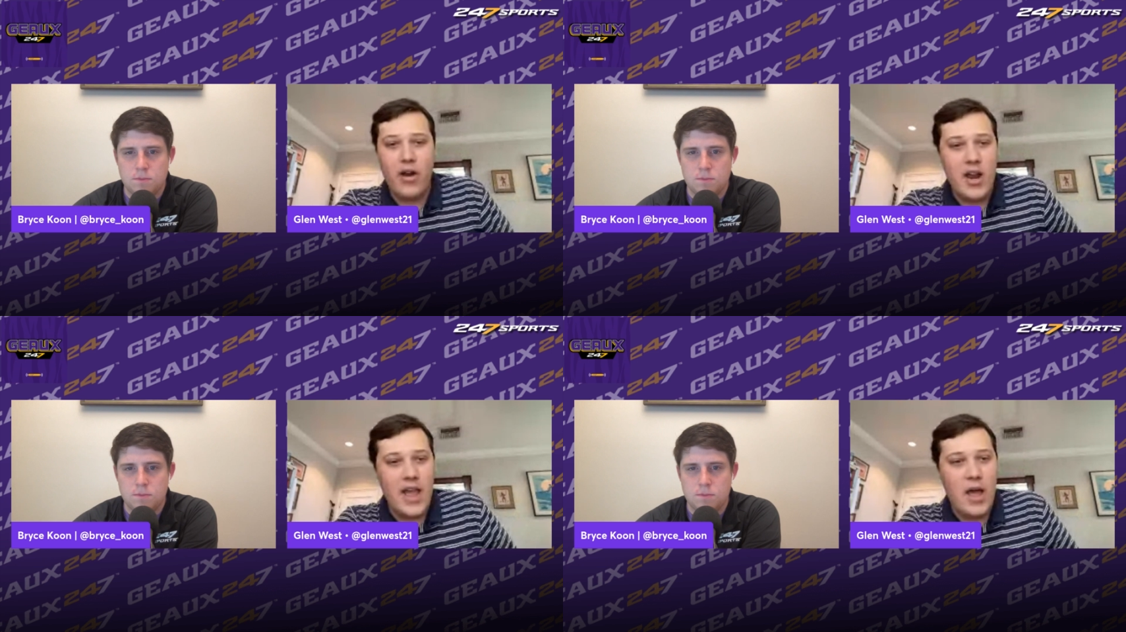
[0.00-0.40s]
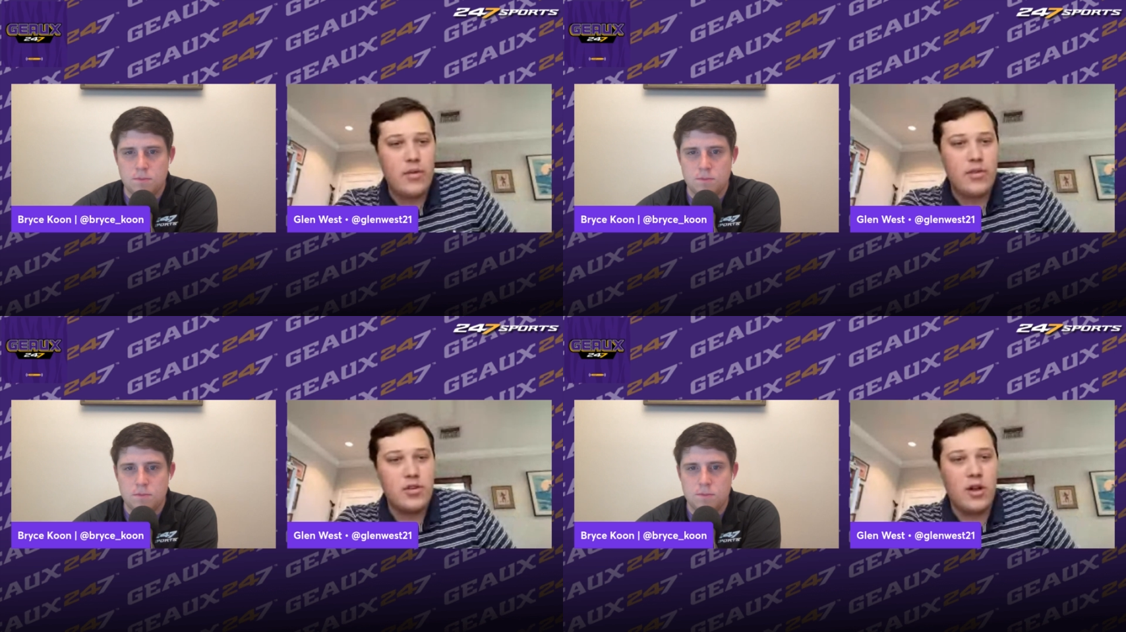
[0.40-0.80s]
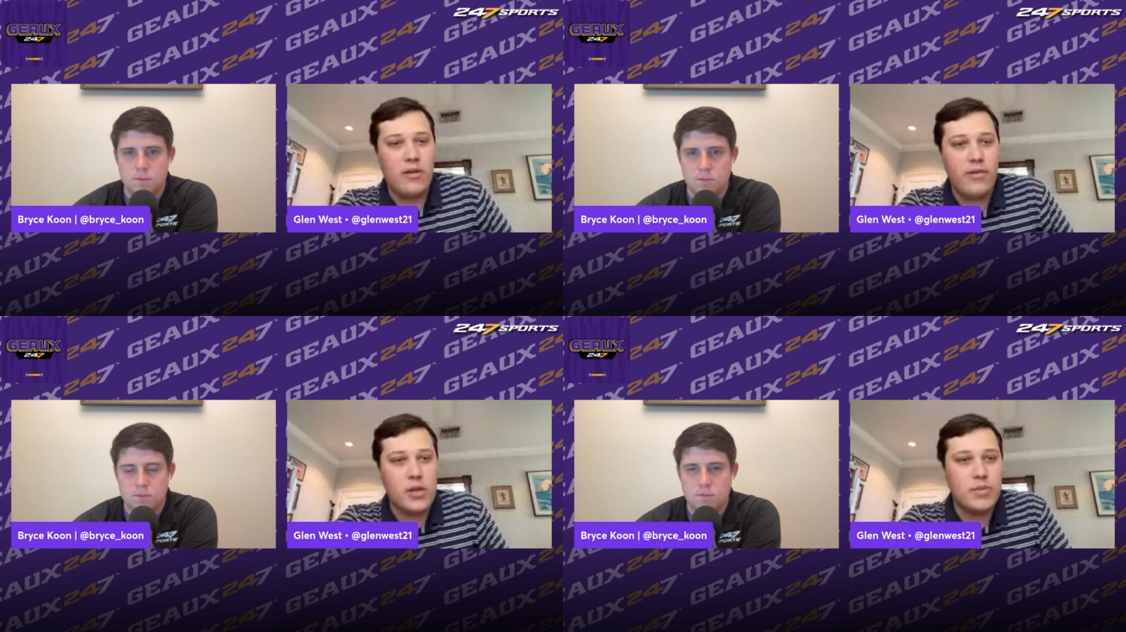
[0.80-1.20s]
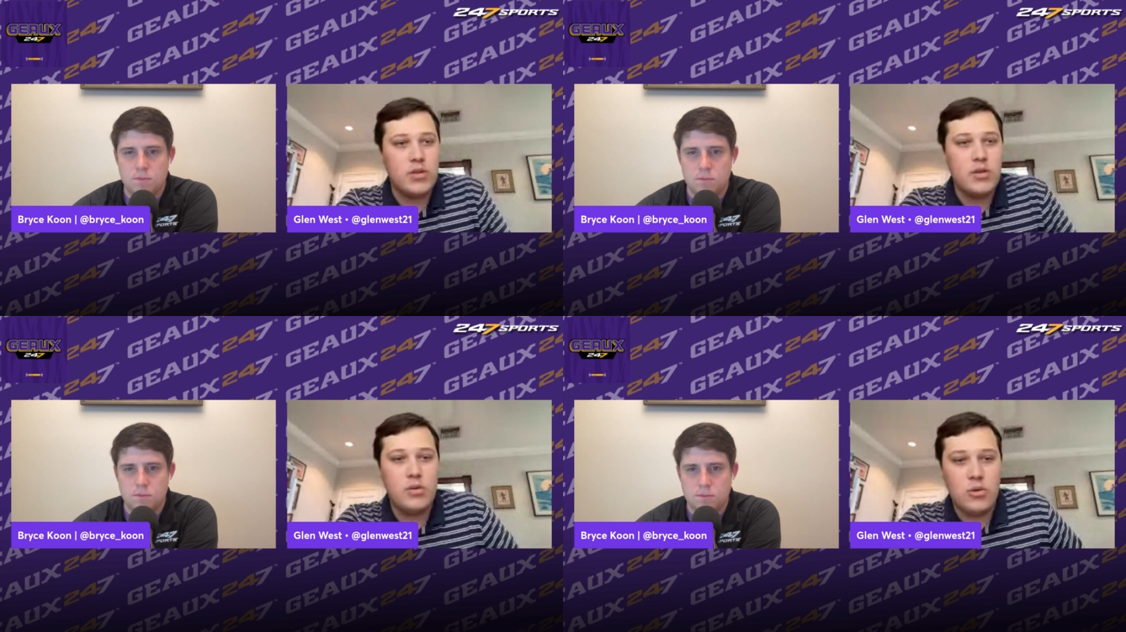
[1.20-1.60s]
Speaker 1: right now with the Sean Phillips
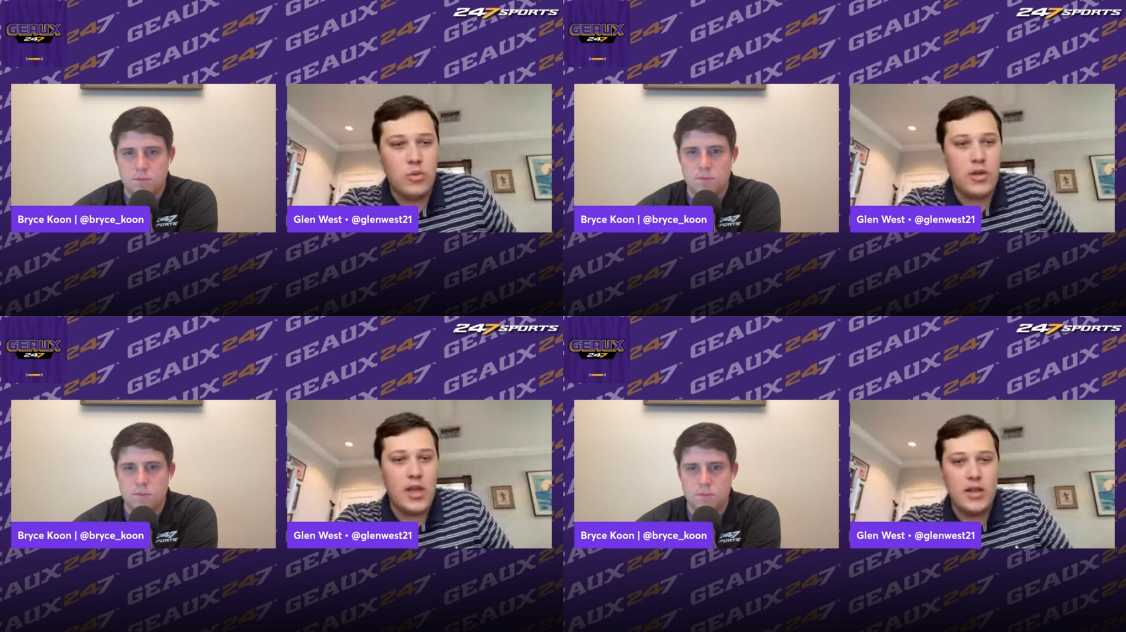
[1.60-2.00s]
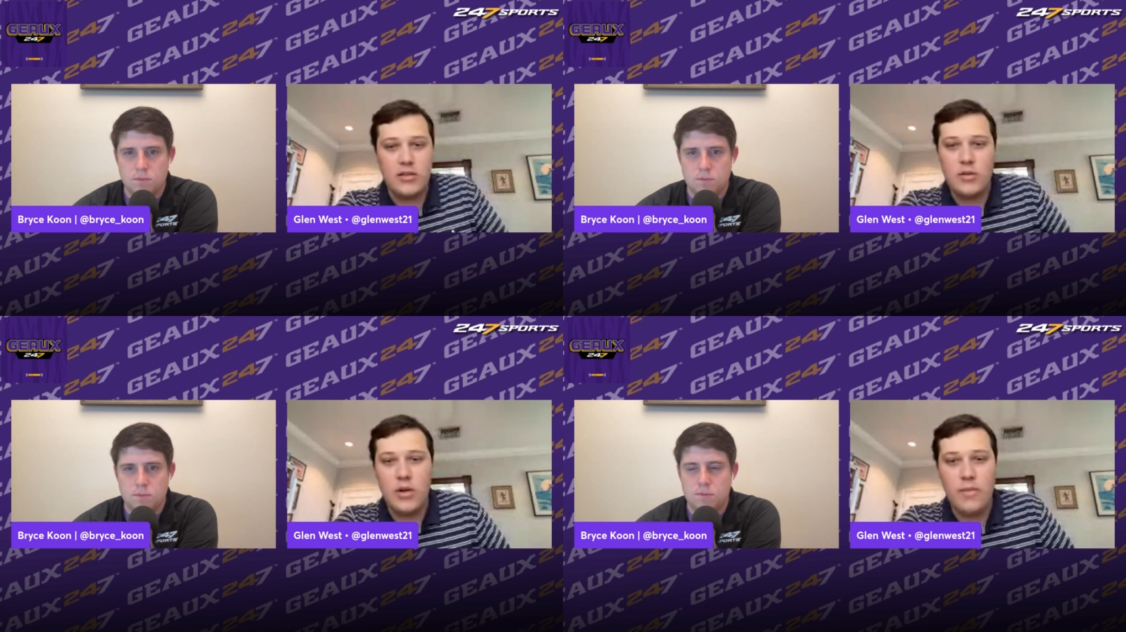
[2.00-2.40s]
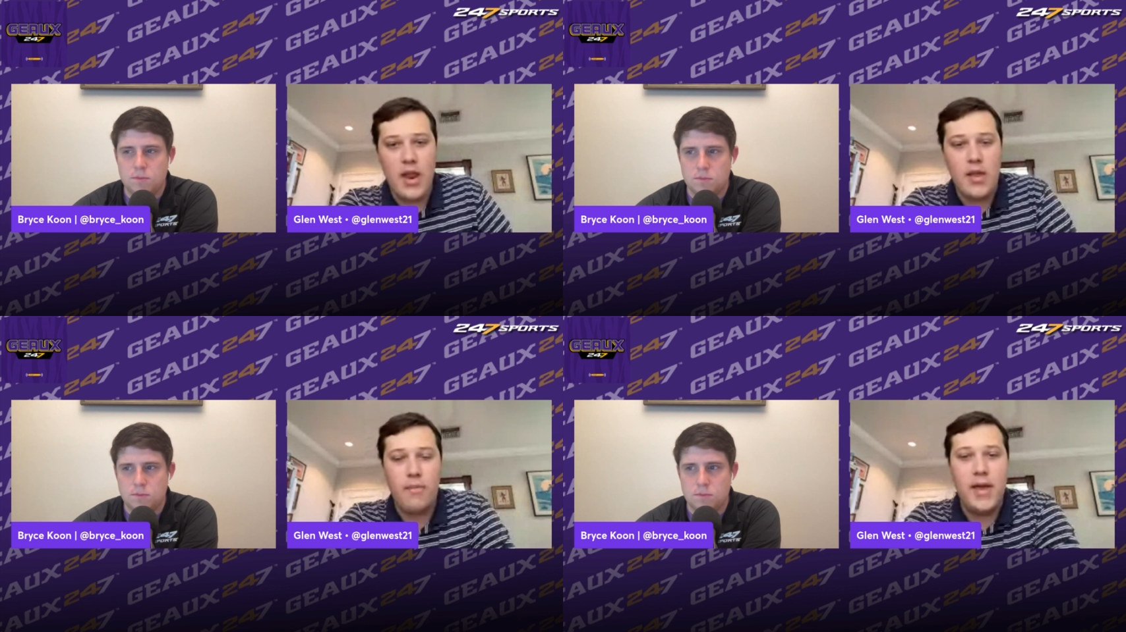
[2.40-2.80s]
news, which we'll get into in a minute.